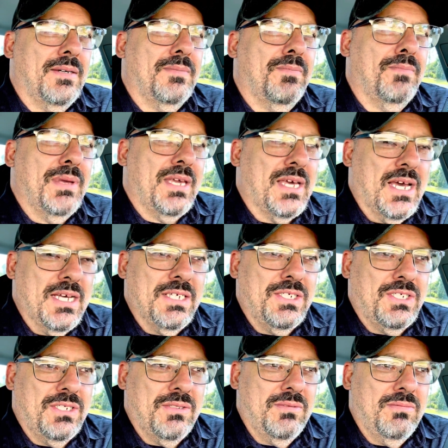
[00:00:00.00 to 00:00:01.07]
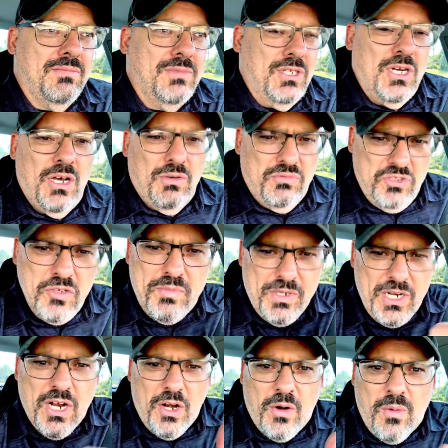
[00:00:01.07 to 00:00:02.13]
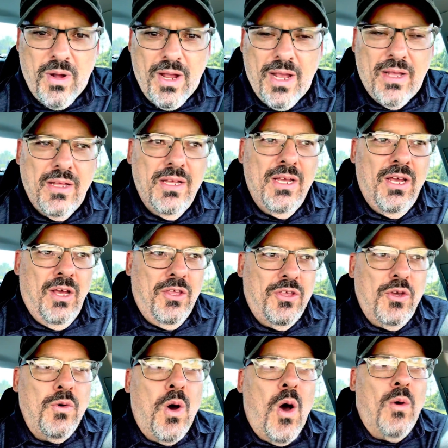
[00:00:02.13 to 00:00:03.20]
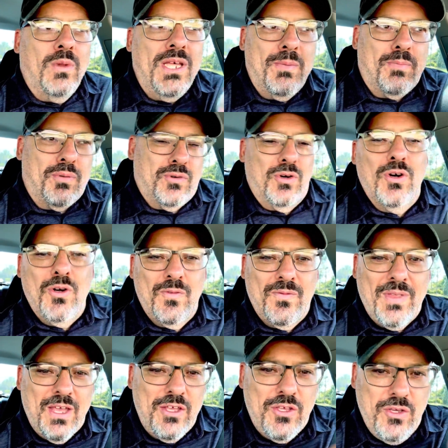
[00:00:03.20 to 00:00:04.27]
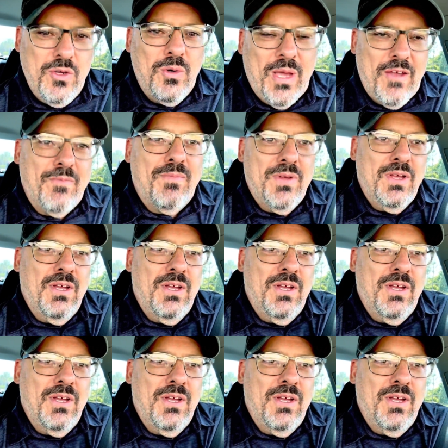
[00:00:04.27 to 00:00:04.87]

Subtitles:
because you've been here a while. You only proved that you've